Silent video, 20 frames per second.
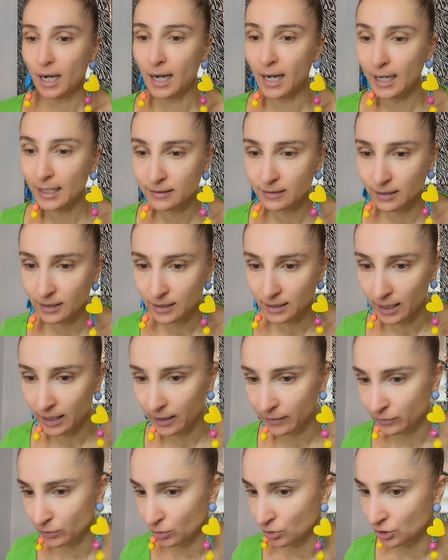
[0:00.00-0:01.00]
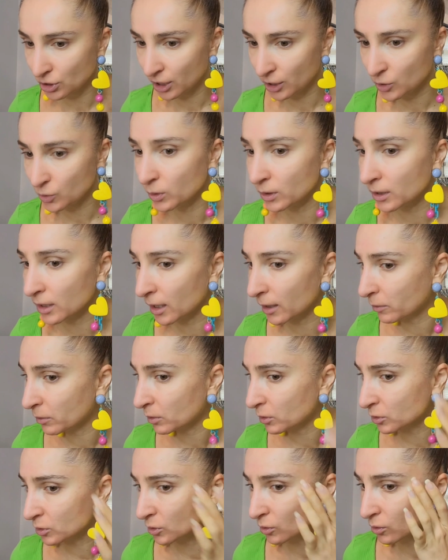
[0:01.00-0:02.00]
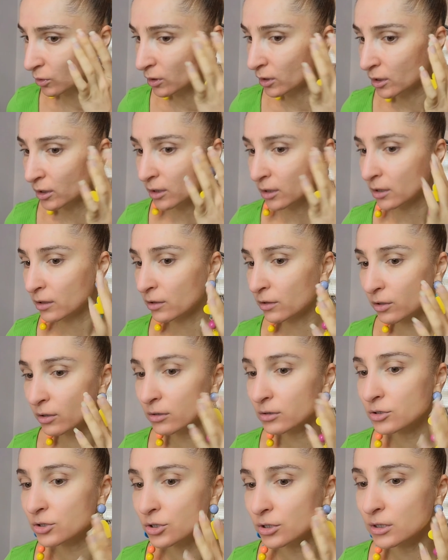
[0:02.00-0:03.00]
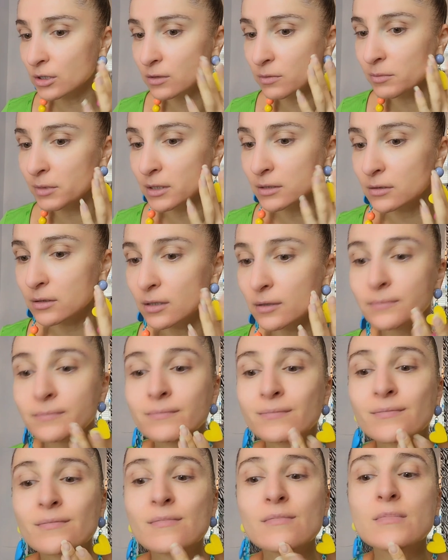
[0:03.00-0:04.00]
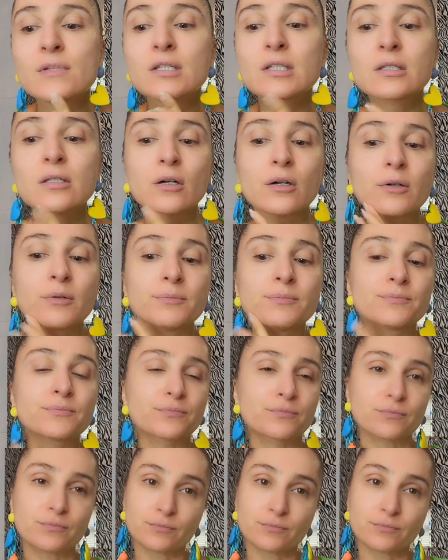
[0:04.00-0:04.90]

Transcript: I think I have to judge when I will do third treatment. So